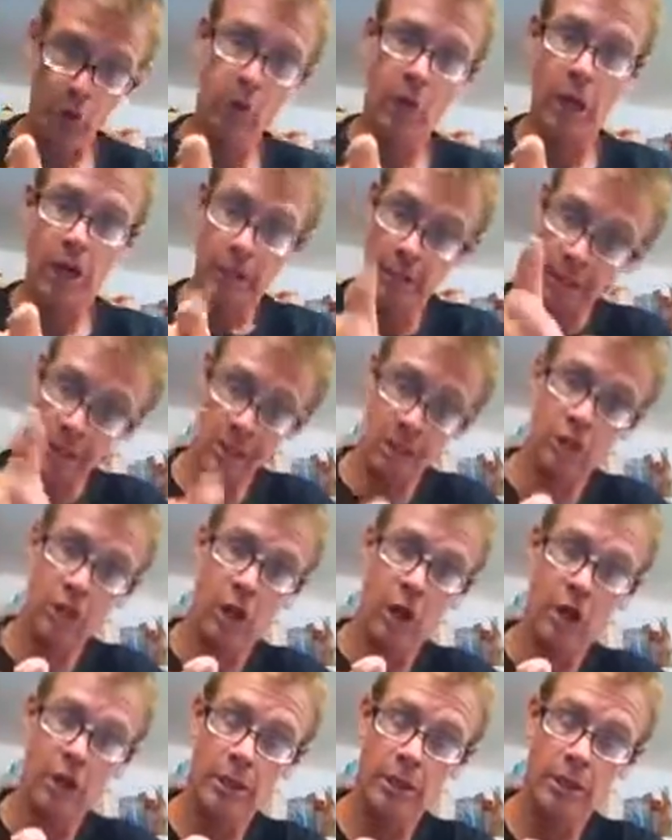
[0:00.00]
the one that
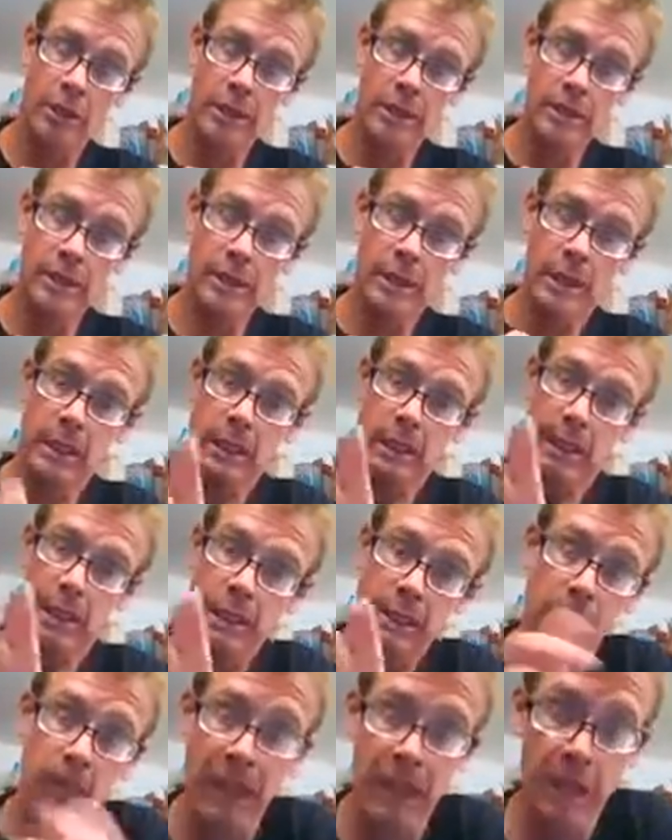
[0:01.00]
started this.
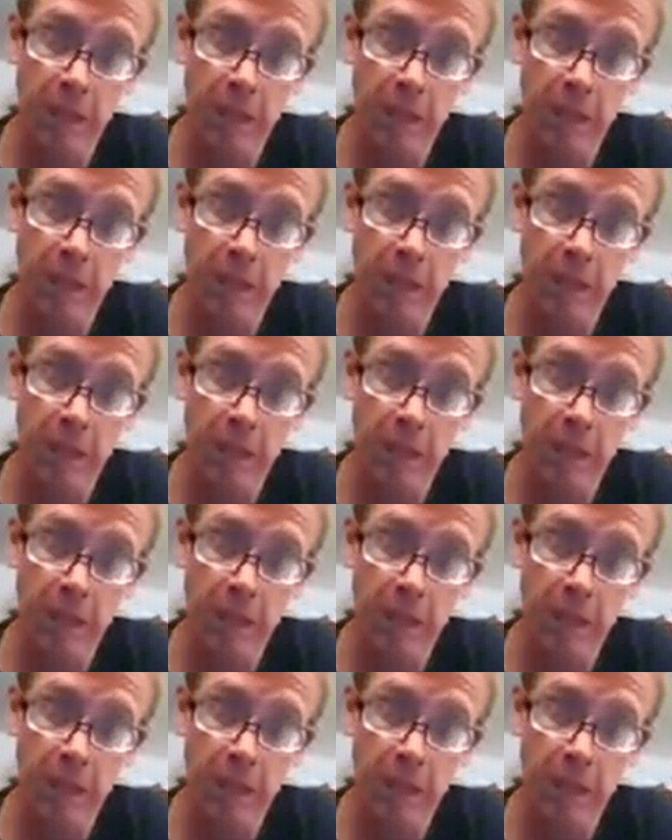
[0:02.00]
And